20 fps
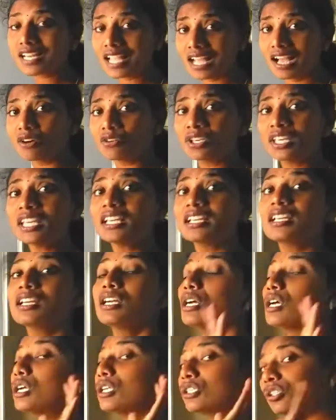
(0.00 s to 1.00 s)
Okay,
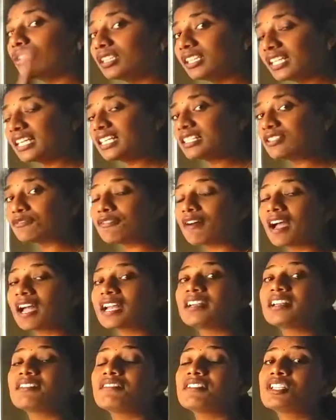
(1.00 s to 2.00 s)
so these
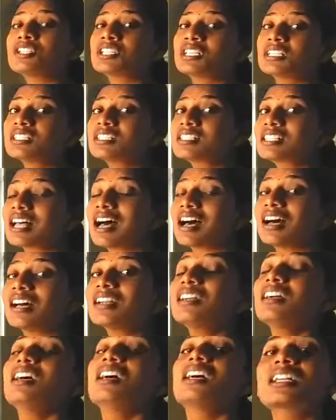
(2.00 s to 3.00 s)
5 divisions are
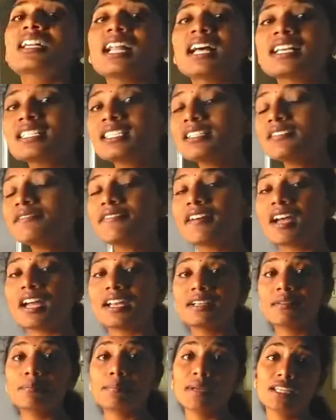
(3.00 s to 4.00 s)

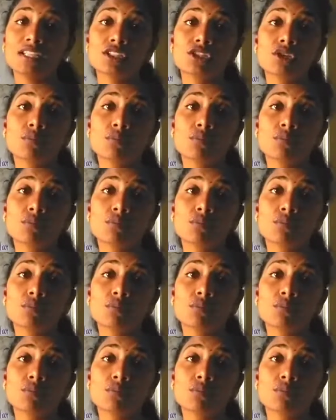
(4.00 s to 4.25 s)
classified based